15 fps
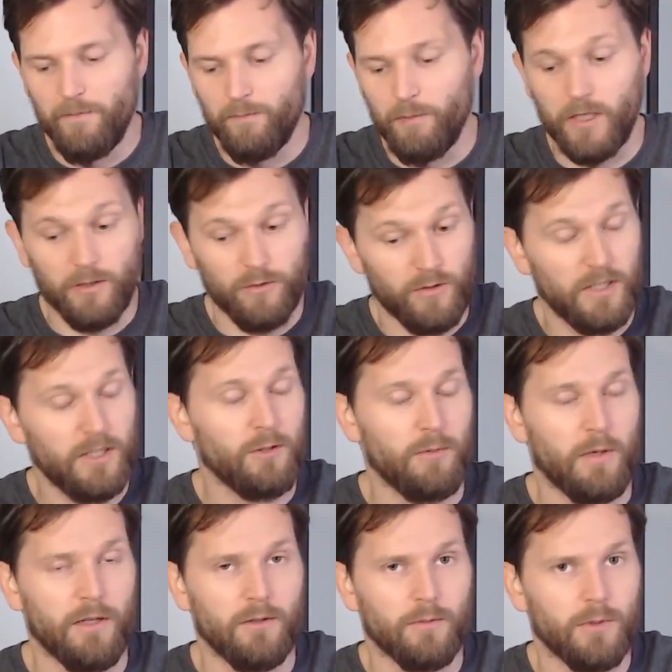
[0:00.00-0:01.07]
Because for this
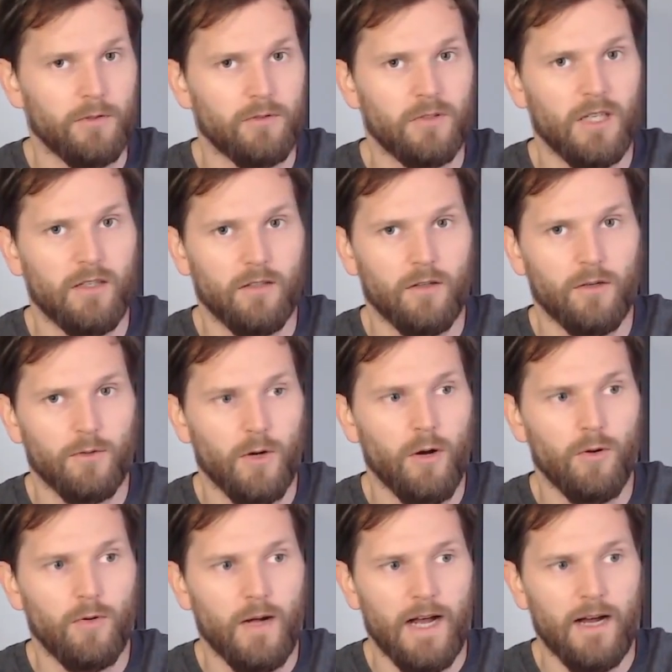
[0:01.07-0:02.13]
one, the roots didn't
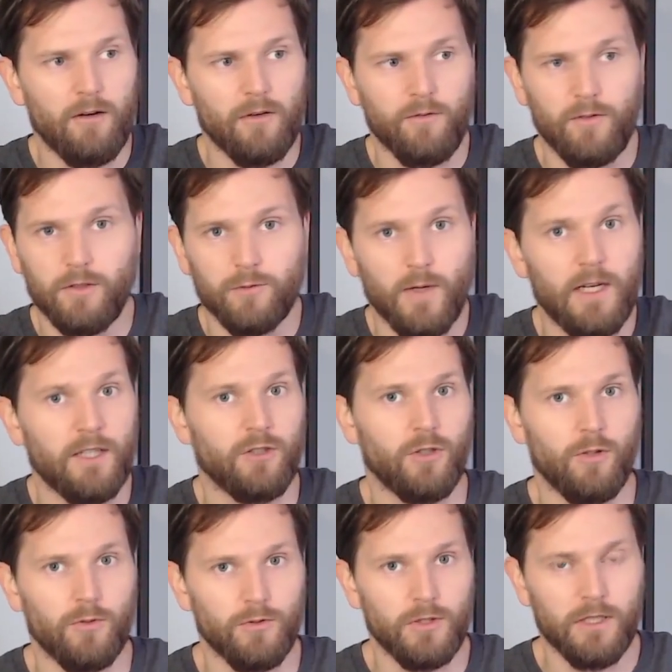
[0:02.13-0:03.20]
grow out of the drainage
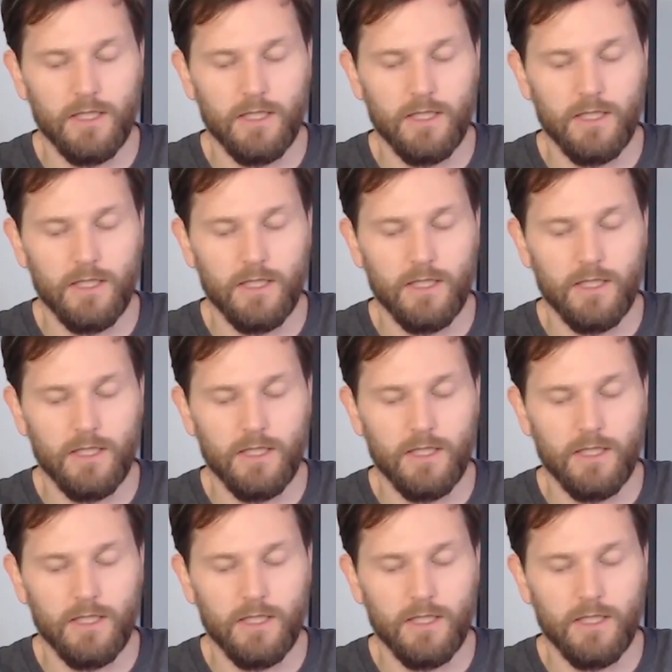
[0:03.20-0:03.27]
holes.